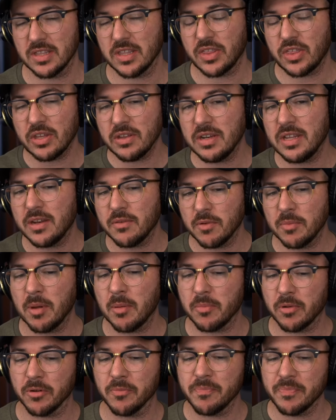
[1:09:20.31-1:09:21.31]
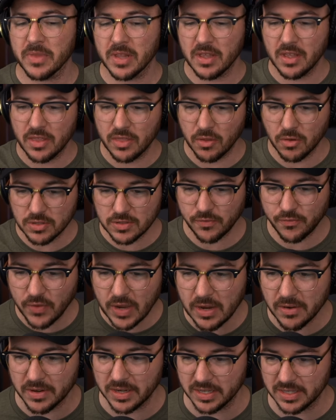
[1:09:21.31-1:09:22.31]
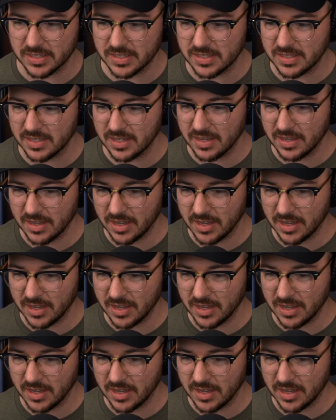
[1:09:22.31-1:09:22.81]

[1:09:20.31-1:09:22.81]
And the thing you need to remember, those fairings,